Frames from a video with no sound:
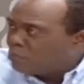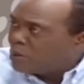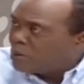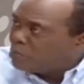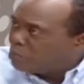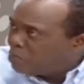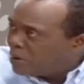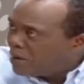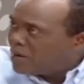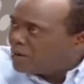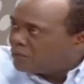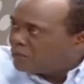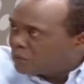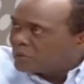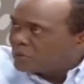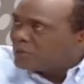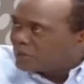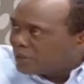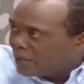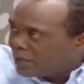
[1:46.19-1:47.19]
prepared
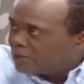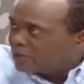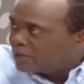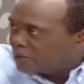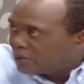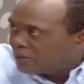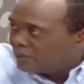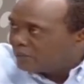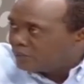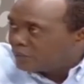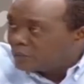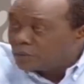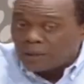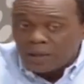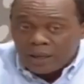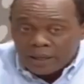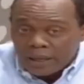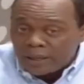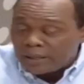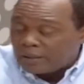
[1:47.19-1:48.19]
for death
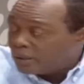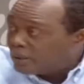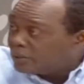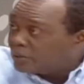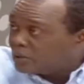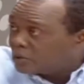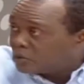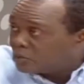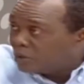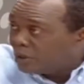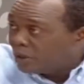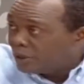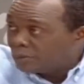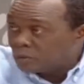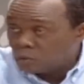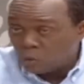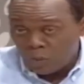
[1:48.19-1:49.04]
like I did this man.